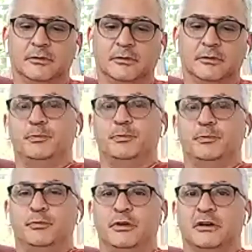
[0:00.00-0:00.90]
a
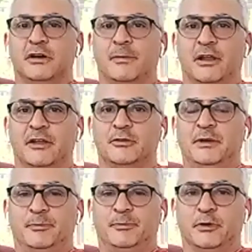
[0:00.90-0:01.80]
couple other people
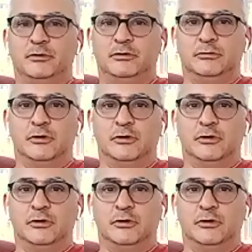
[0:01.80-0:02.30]
who know the